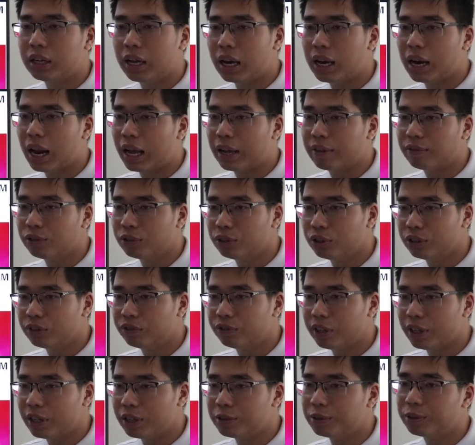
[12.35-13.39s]
like
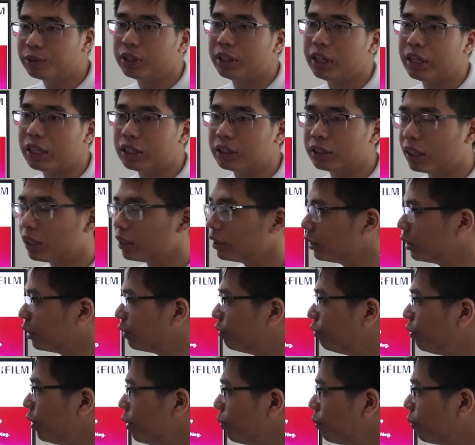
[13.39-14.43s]
Fujifilm, is that the
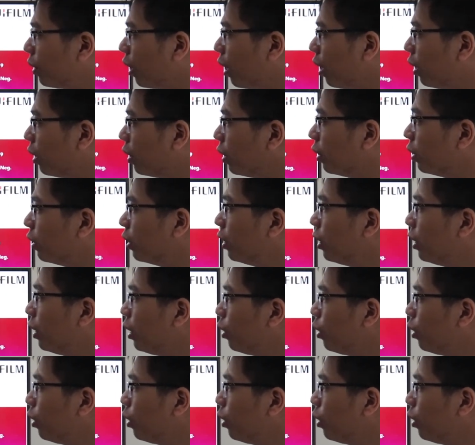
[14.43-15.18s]
film color.